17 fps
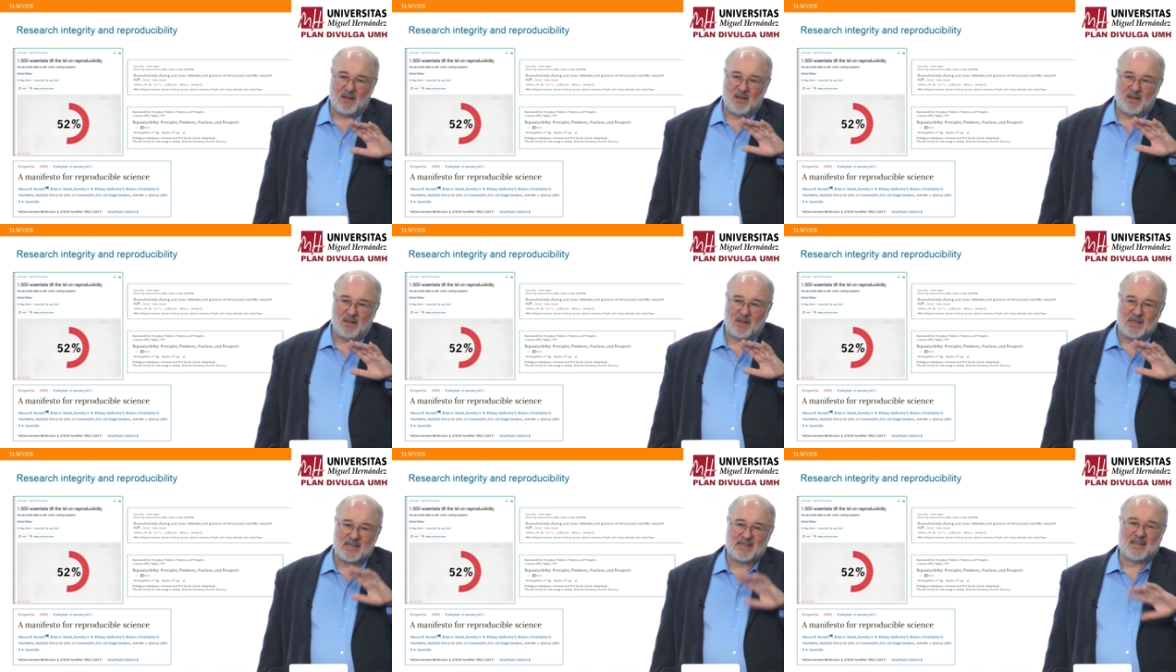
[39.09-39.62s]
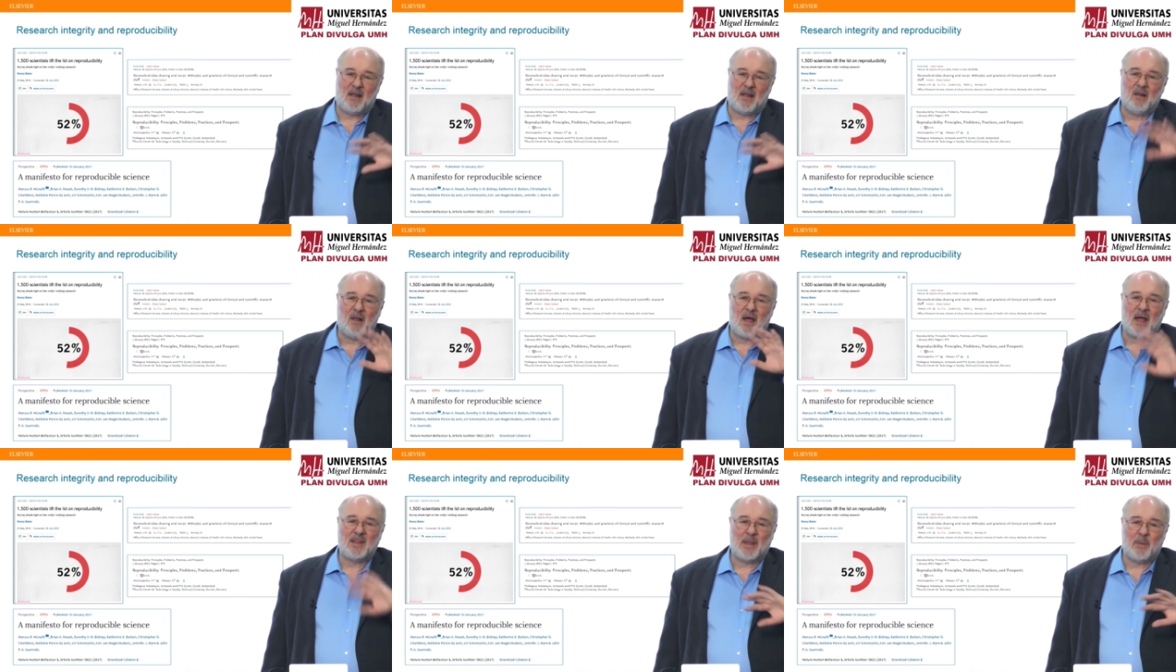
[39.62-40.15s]
that the cell
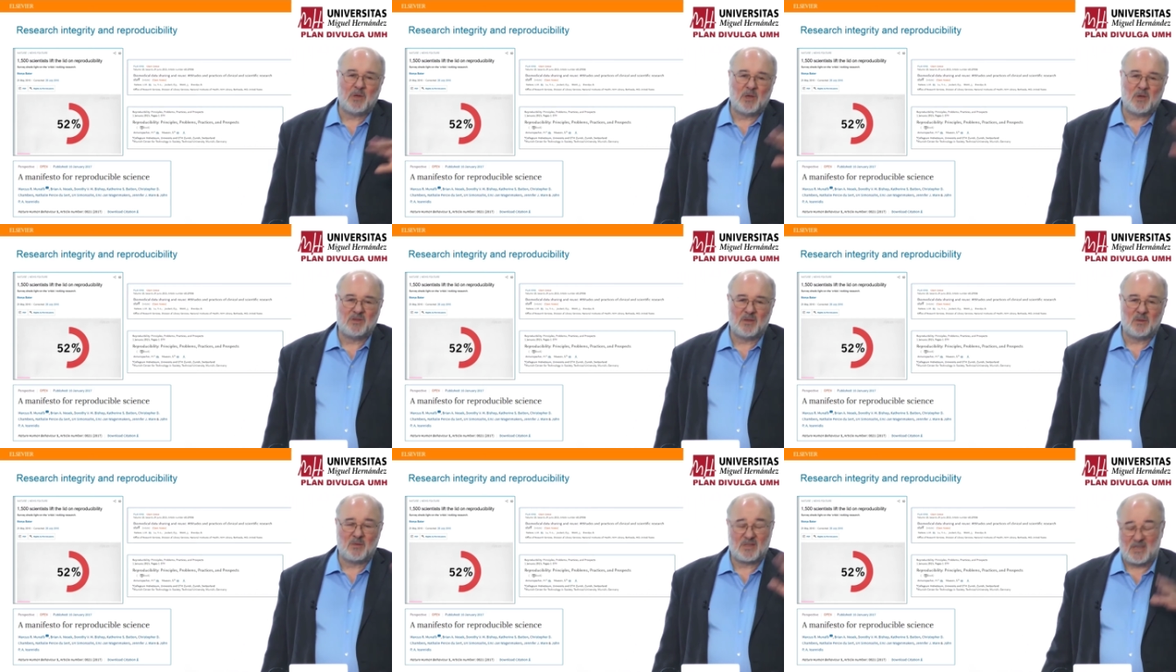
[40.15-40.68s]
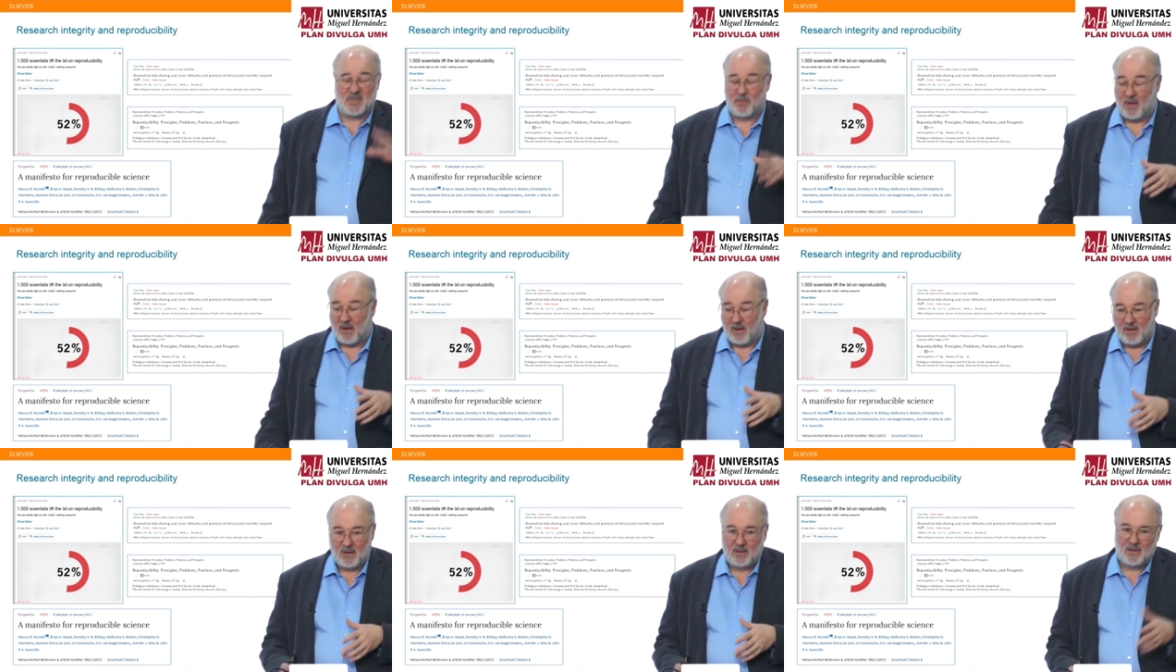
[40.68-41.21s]
line they were using was
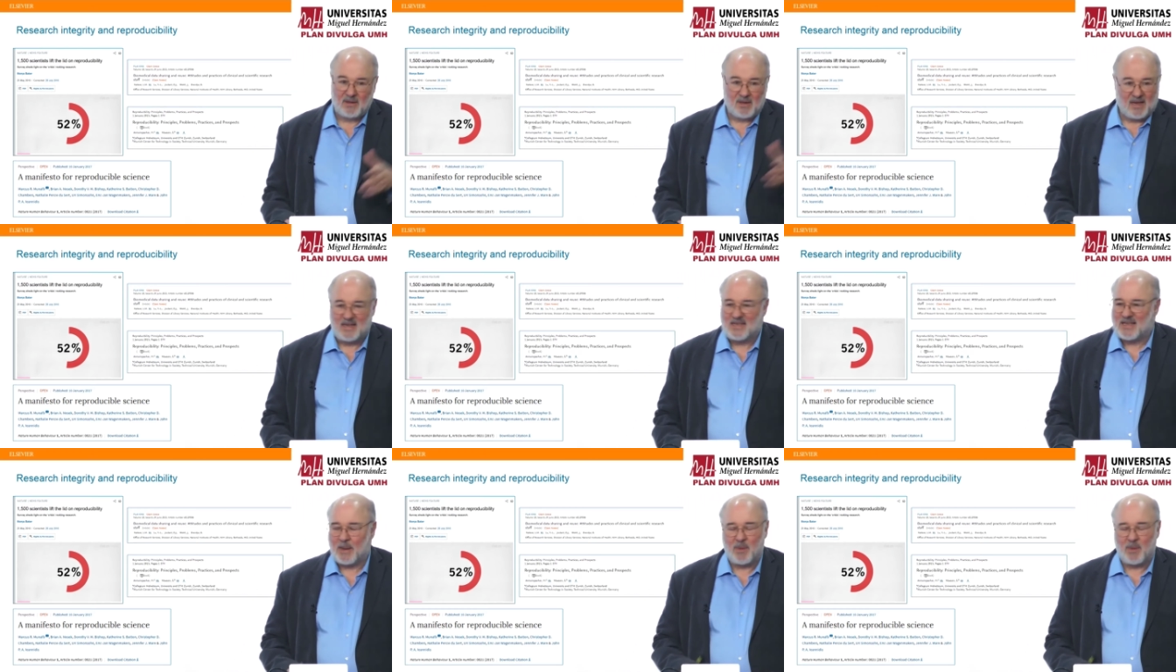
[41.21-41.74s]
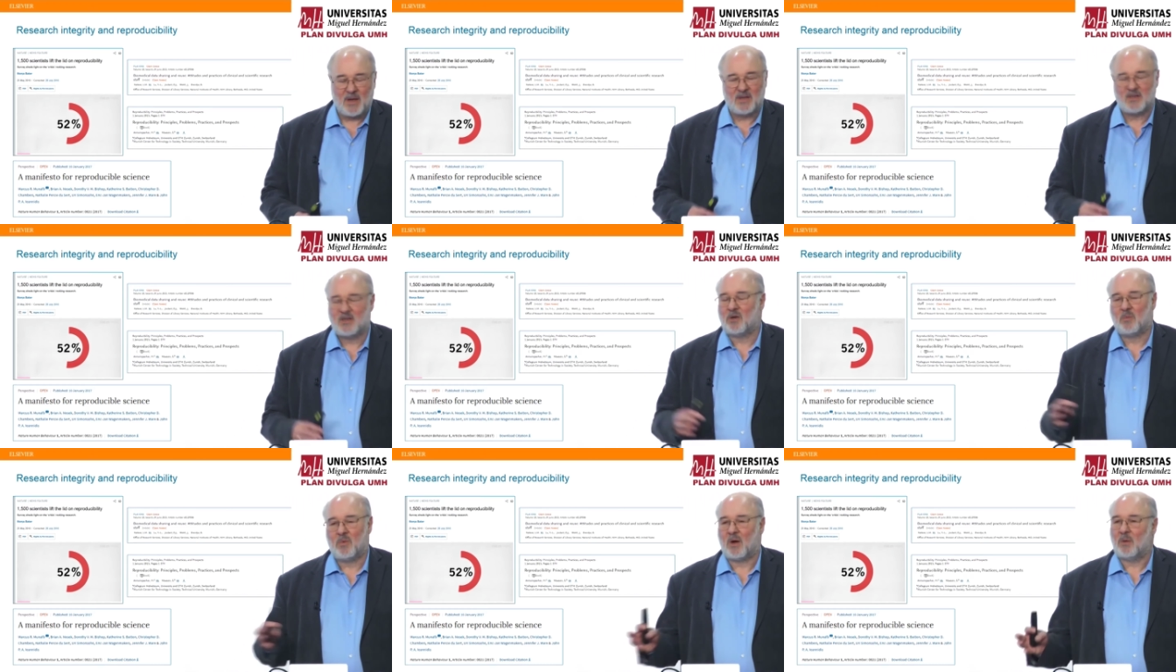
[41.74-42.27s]
somehow contaminated,
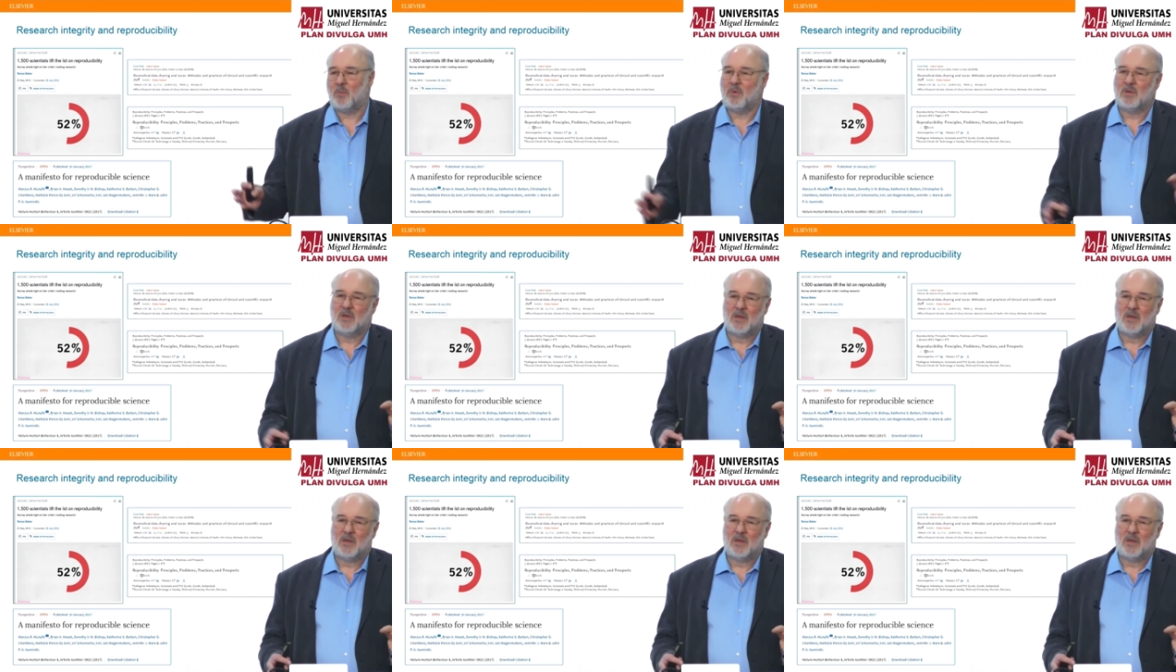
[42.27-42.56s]
or what?